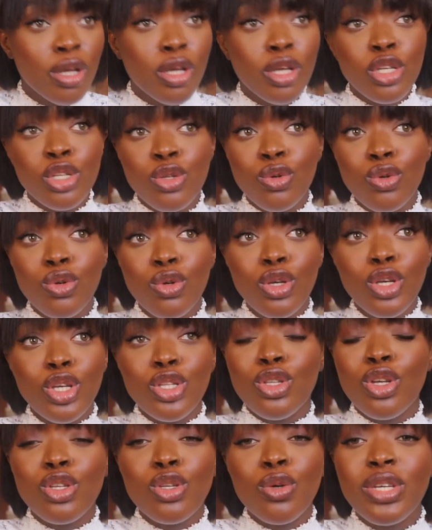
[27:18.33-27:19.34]
so it's
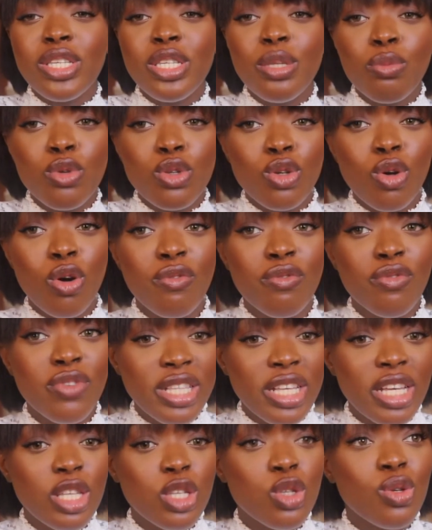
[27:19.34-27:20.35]
not always the most
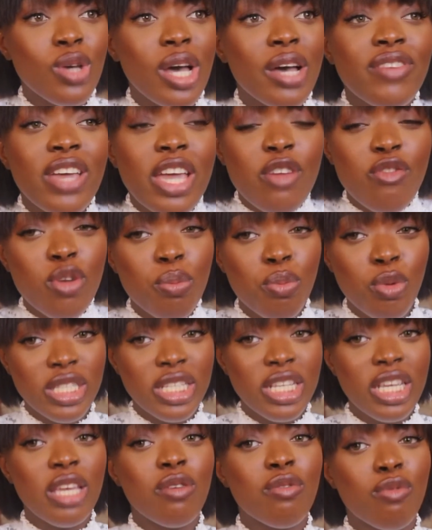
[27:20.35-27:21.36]
convenient to have
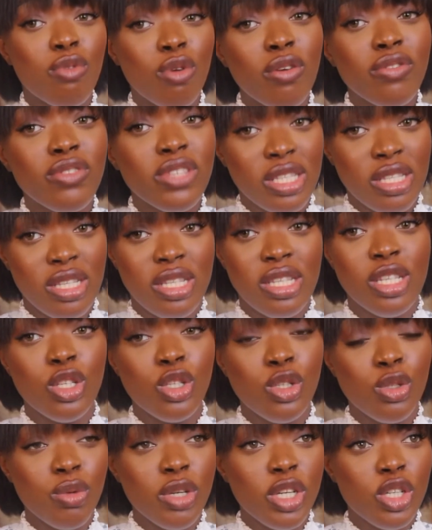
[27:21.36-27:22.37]
everybody involved in the
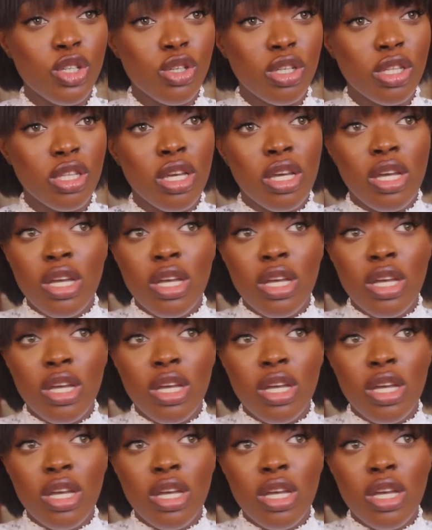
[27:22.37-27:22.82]
situation.